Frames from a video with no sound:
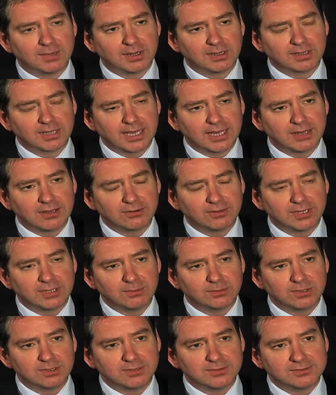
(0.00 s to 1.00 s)
our gallery
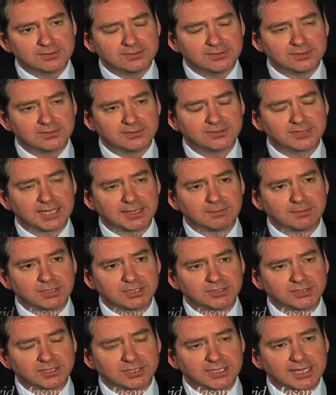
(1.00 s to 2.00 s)
was
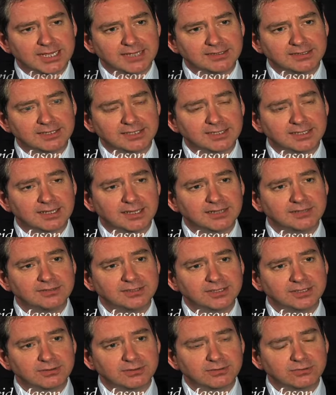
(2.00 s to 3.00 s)
established in
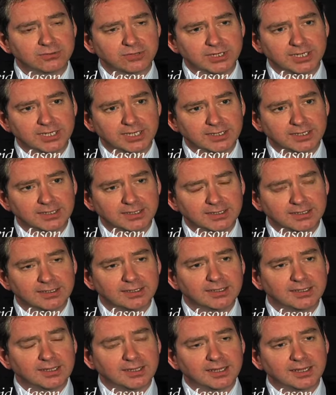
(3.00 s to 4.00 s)
1893,
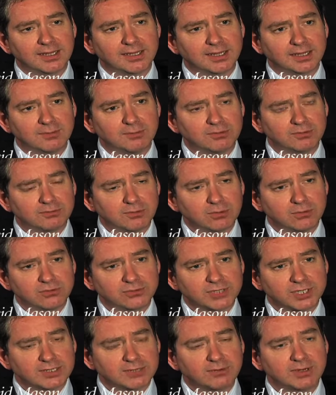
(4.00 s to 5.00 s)
and I'm a fourth
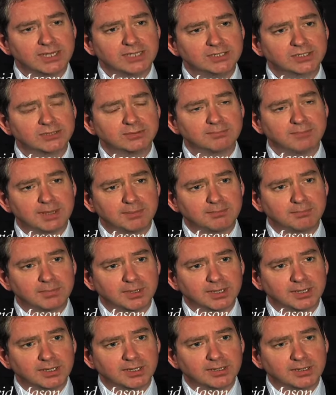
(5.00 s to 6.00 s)
generation
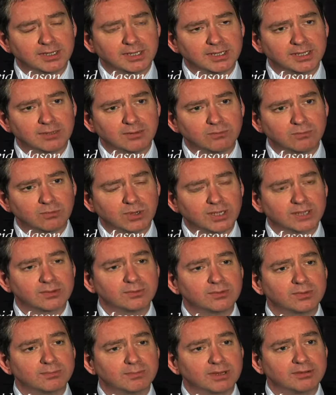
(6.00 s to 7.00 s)
member uh, working
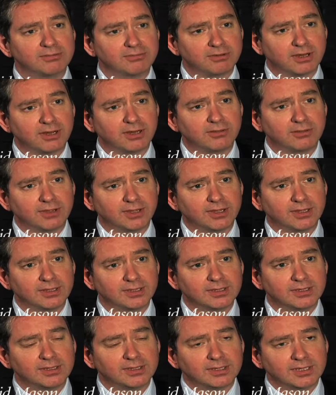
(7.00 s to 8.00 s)
with my father
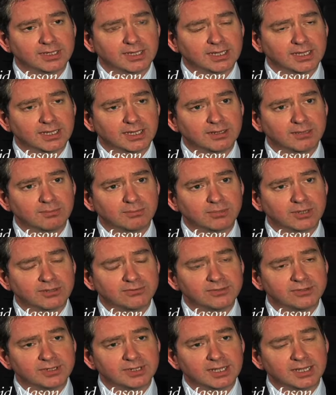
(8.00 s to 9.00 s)
uh,
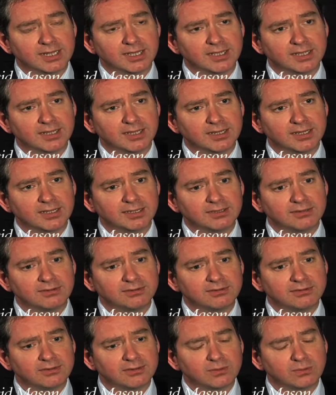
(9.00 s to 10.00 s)
presently.
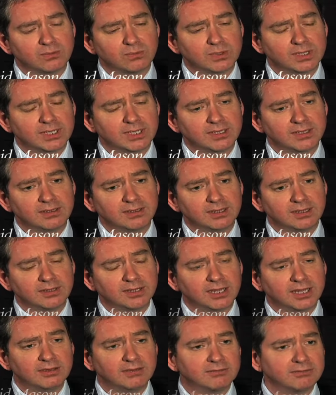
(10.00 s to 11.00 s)
And we are
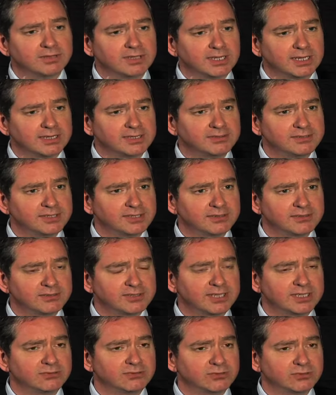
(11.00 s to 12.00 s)
known for 19th
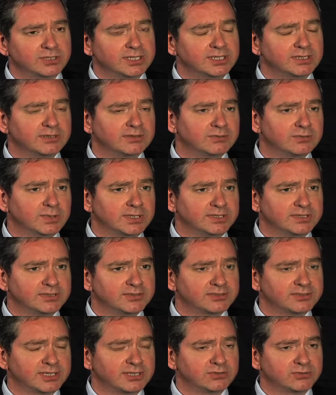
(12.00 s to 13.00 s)
century and 20th
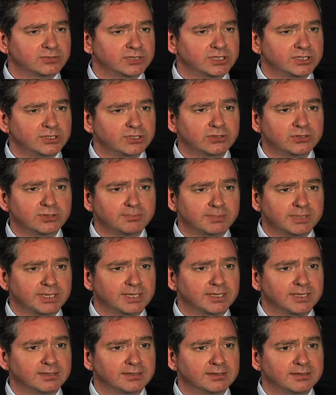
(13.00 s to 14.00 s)
century
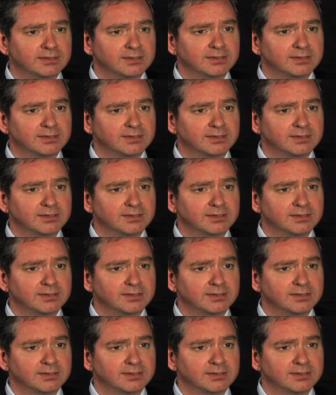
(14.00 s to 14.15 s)
European